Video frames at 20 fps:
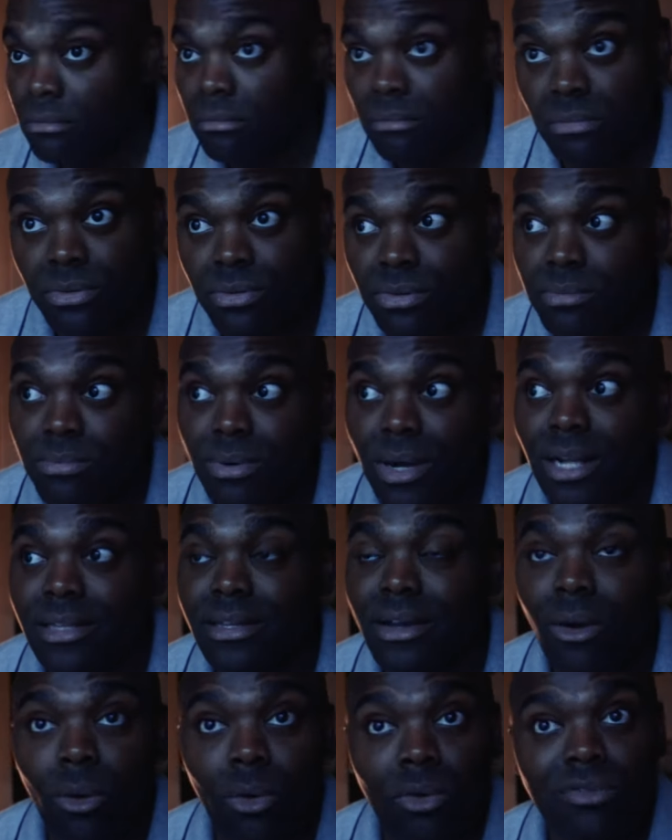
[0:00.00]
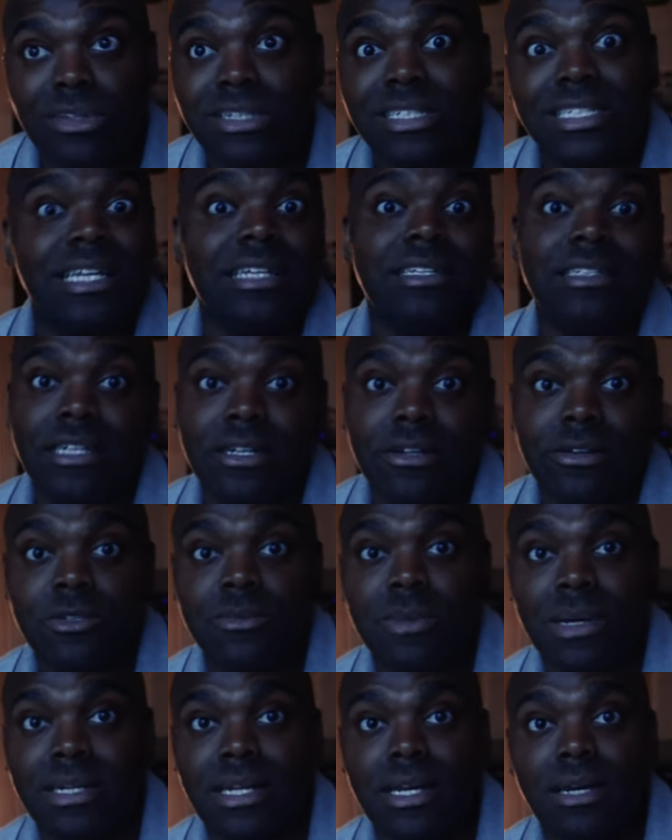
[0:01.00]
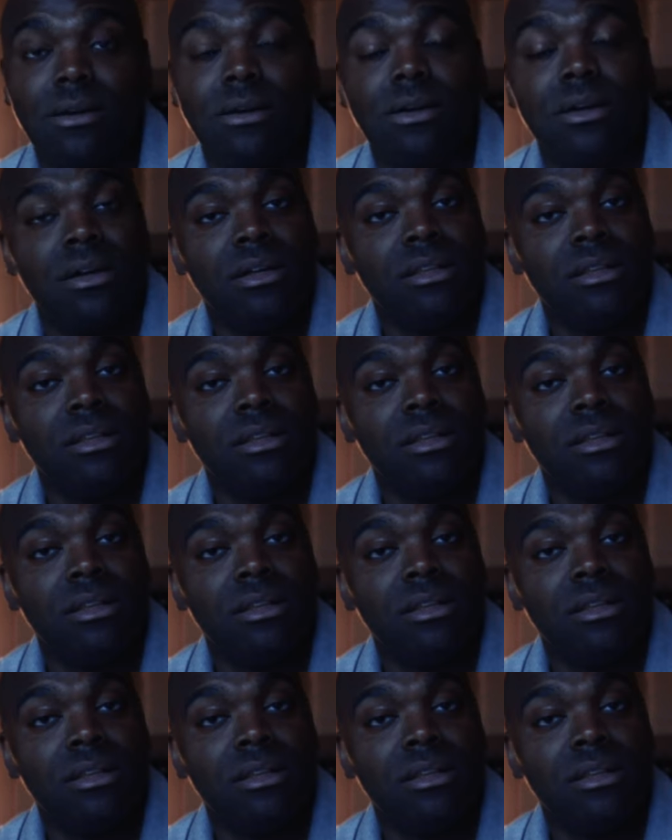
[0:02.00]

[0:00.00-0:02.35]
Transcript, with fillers: probably over 10 years by now.